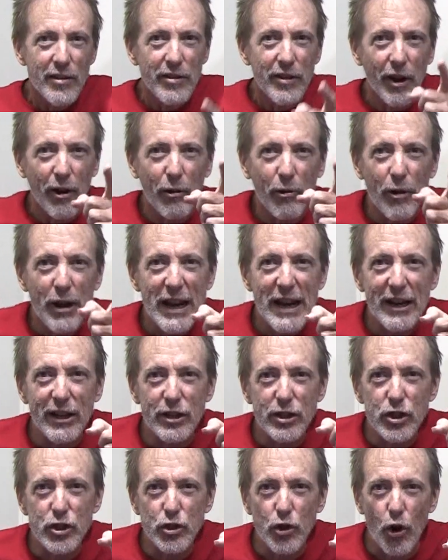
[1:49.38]
The
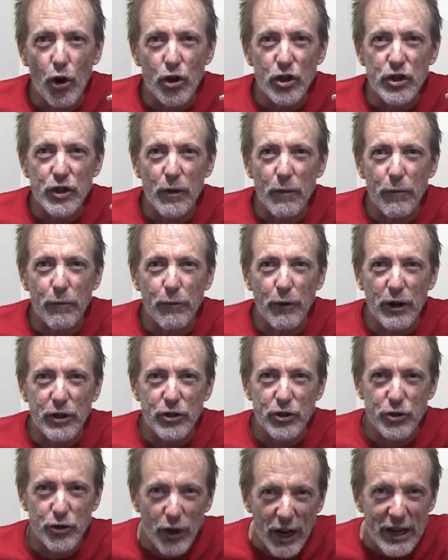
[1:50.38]
real source of
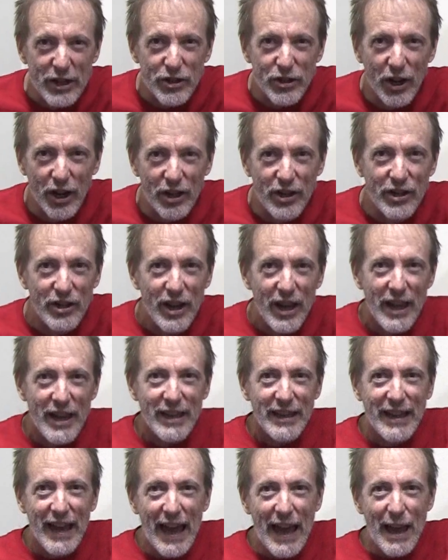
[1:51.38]
frustration
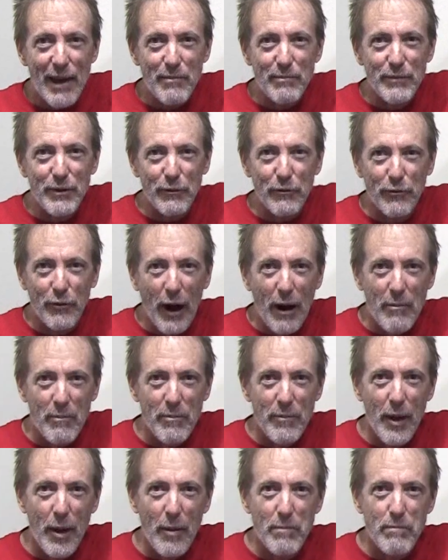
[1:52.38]
came
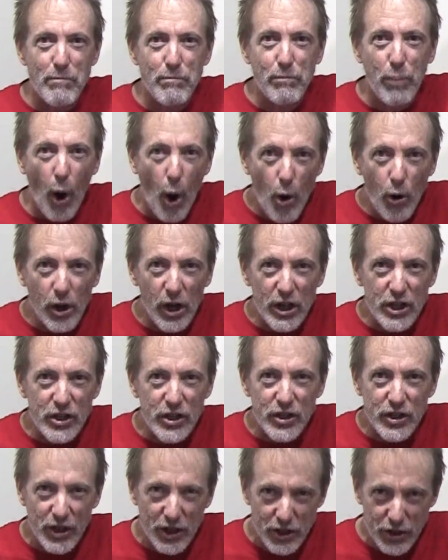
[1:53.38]
from the bogus
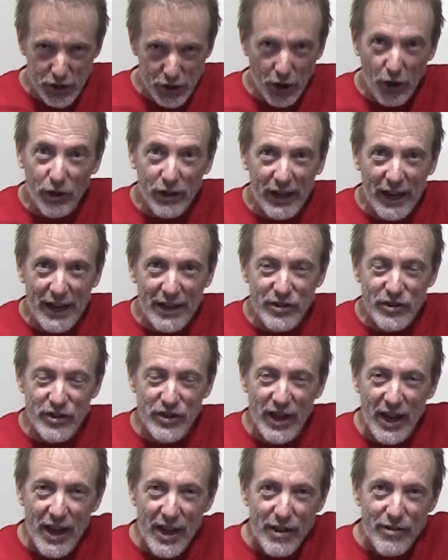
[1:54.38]

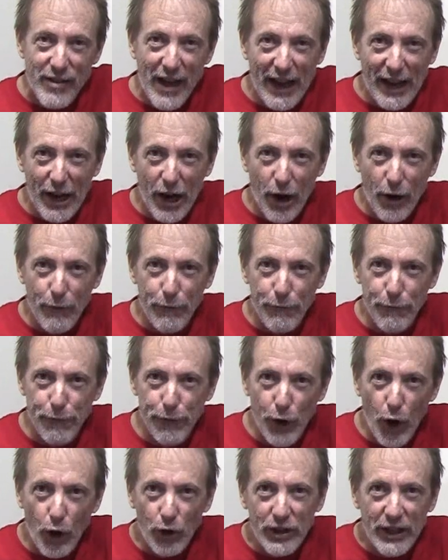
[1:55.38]
circuits that are
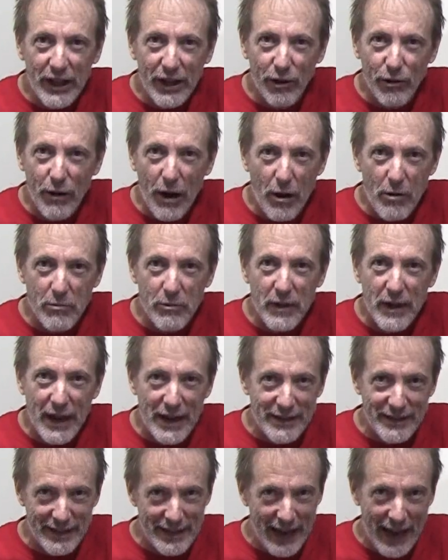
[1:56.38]
floating around
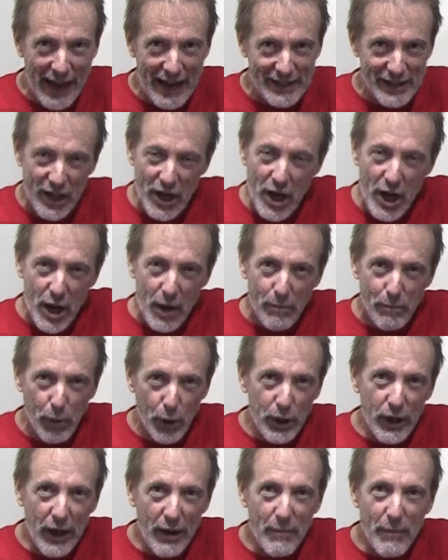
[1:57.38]
the internet
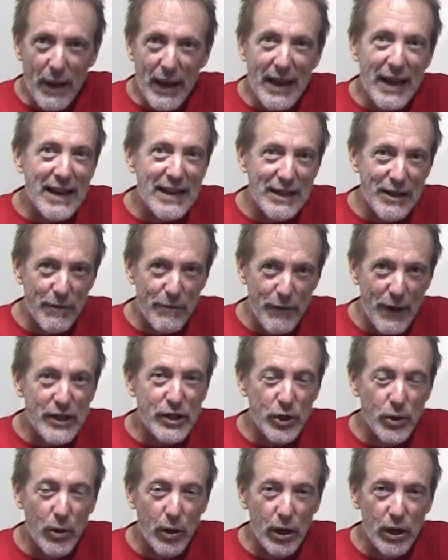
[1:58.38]
put up by
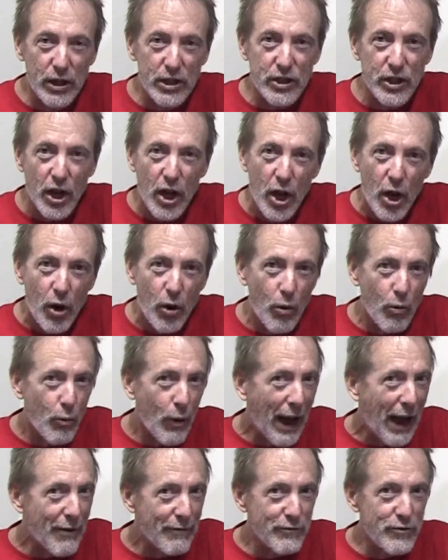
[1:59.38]
individuals
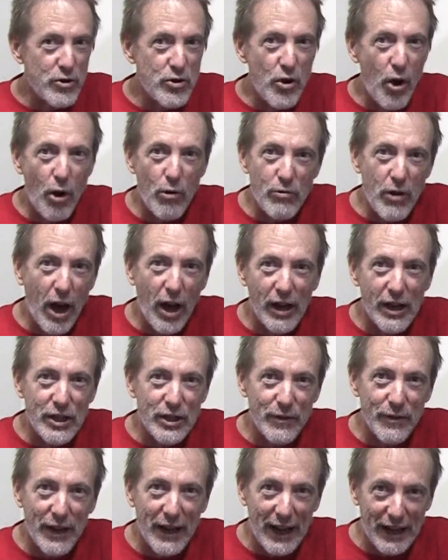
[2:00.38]
who have no
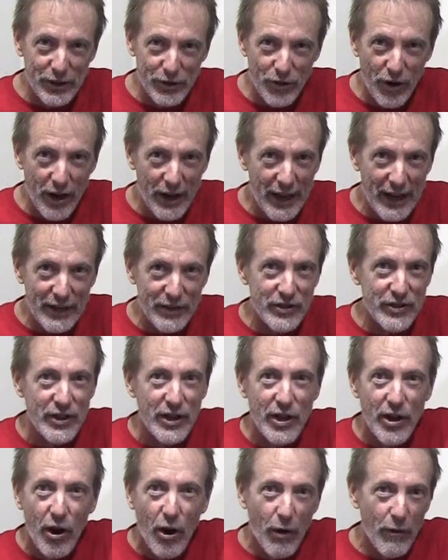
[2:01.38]
knowledge of
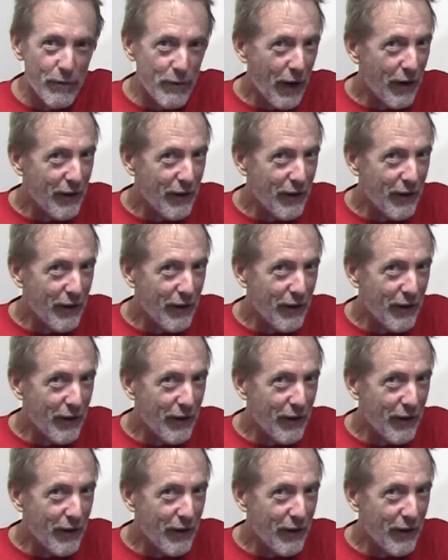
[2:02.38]
electronics, or